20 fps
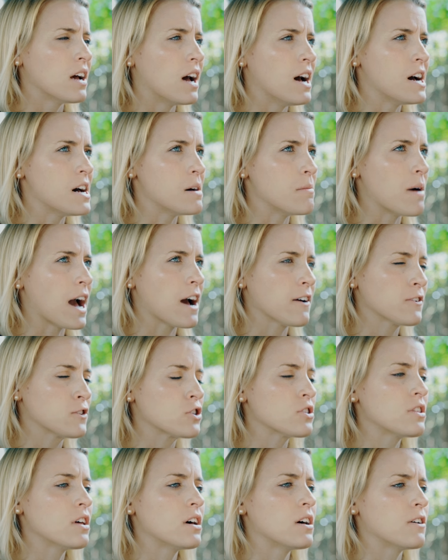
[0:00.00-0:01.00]
Um,
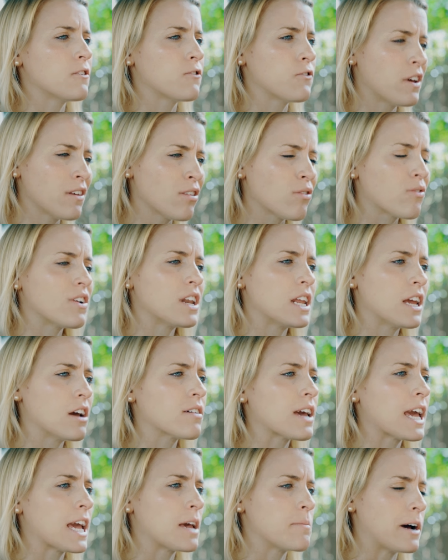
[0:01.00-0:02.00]
after the fifth
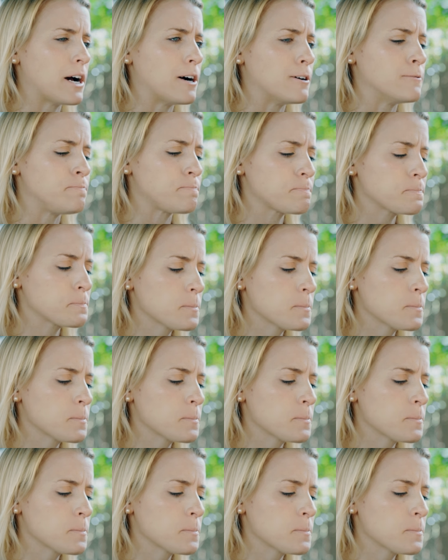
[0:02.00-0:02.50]
video came out,